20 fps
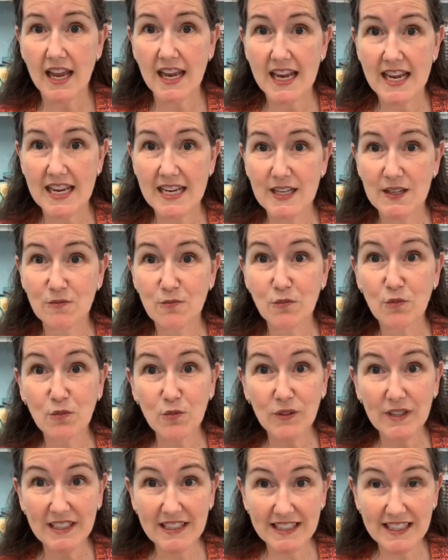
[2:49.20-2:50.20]
a
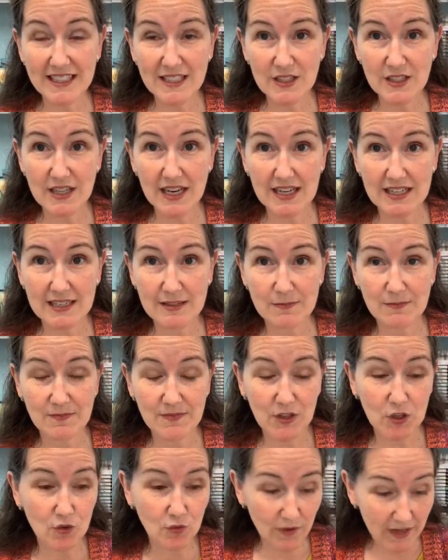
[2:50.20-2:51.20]
really
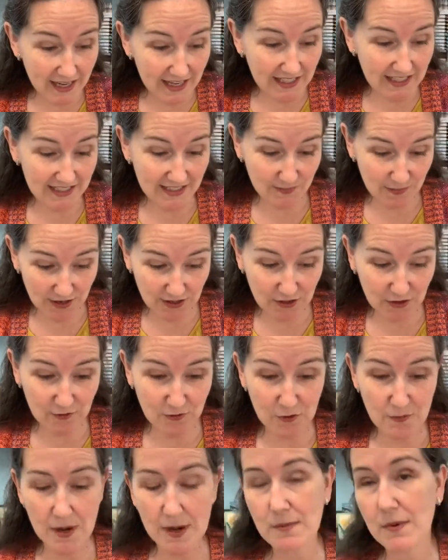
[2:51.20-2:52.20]
great special
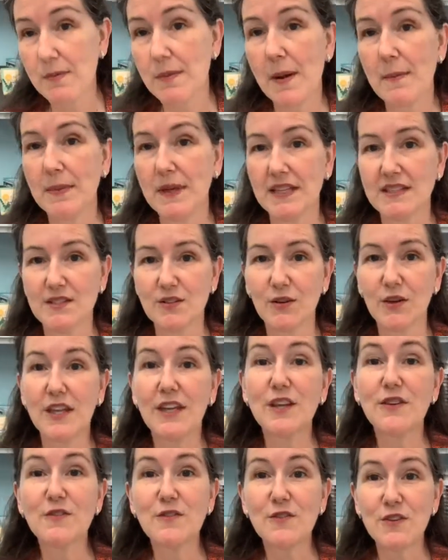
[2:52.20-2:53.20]
for Paper Pumpkin. So
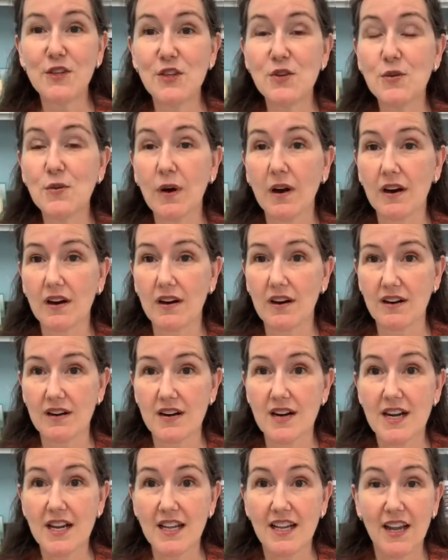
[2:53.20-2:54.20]
if
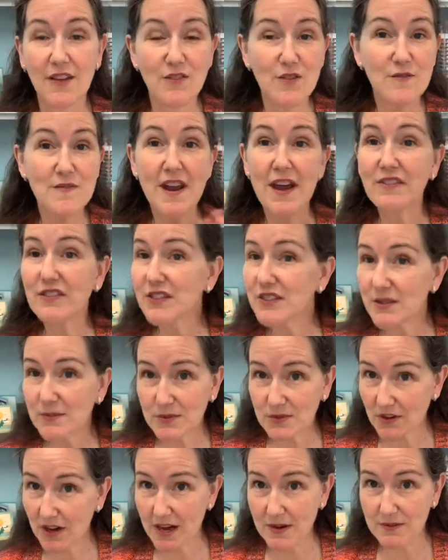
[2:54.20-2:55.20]
you've never
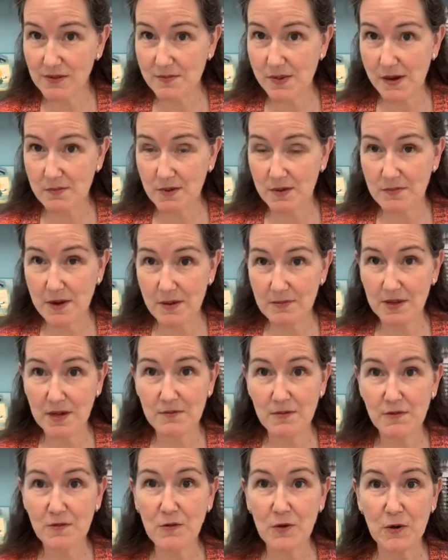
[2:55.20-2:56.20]
subscribed to Paper Pumpkin
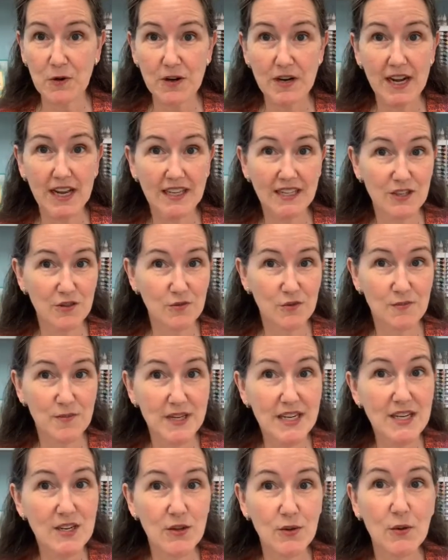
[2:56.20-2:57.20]
before and you would be
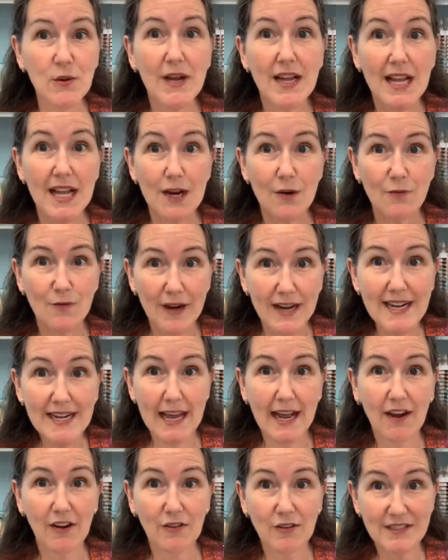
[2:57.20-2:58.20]
new, right
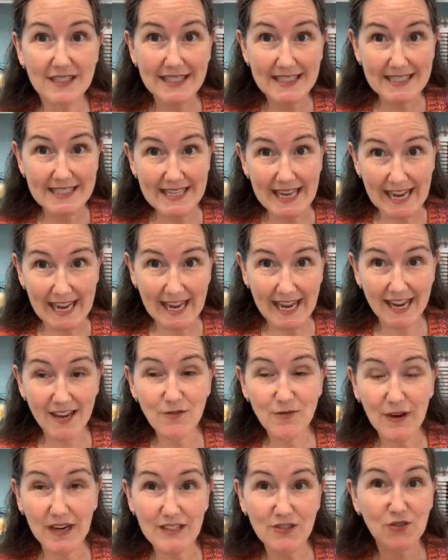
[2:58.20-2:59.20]
now,
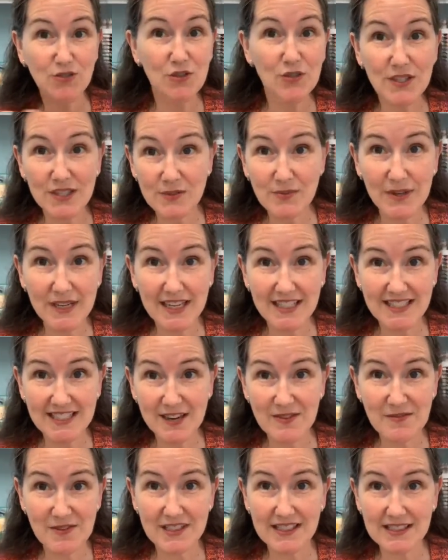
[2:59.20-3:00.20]
today, as soon as we get
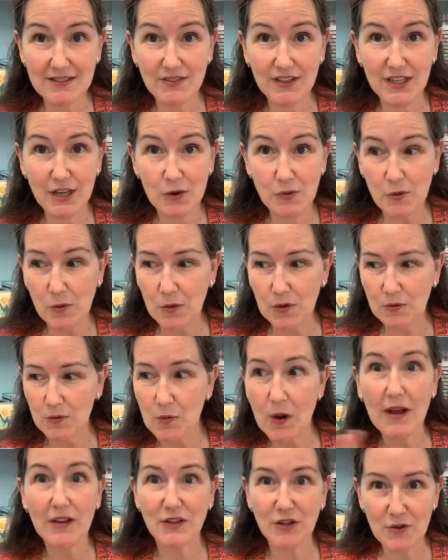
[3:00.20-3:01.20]
done with this video or
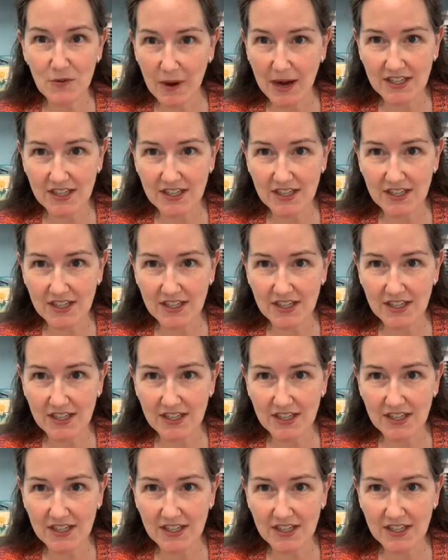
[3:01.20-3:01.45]
while you're